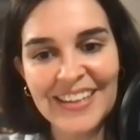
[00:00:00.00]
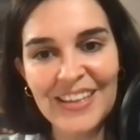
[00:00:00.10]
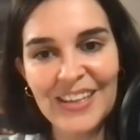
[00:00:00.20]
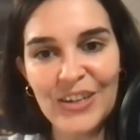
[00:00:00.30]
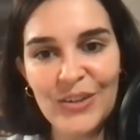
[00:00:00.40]

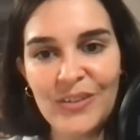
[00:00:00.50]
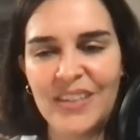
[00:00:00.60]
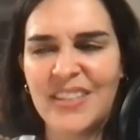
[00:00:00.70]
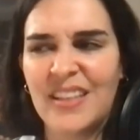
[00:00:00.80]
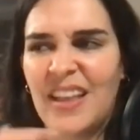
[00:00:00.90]
You know,
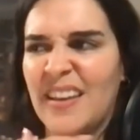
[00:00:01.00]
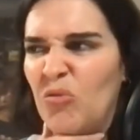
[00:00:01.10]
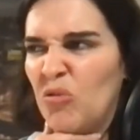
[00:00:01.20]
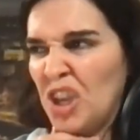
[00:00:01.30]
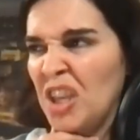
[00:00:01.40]
I say like,
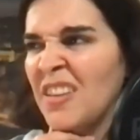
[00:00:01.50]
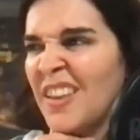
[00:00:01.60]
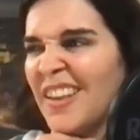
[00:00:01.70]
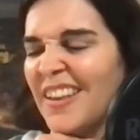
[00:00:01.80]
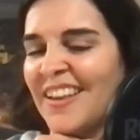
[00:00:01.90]
oi.
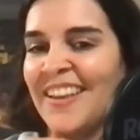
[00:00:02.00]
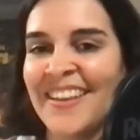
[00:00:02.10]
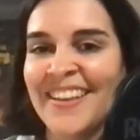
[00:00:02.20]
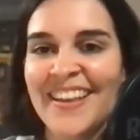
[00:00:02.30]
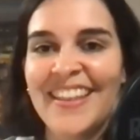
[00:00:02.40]

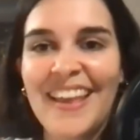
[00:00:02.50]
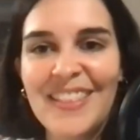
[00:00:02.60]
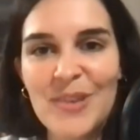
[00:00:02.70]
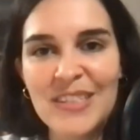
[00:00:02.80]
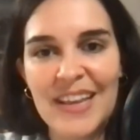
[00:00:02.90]

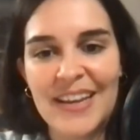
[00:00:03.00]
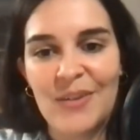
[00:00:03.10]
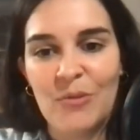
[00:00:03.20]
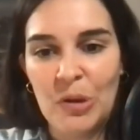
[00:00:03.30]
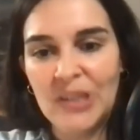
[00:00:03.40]
That means like,
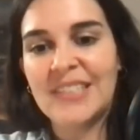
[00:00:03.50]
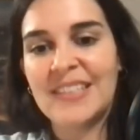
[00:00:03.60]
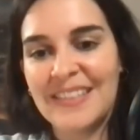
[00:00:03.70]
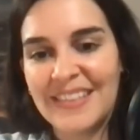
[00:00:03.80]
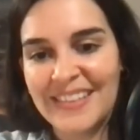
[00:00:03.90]
what?
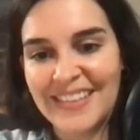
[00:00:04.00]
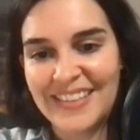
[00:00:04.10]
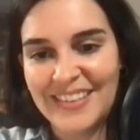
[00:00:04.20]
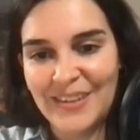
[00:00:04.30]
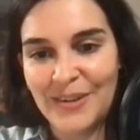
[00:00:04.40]

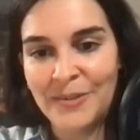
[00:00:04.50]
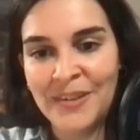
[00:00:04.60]
You know?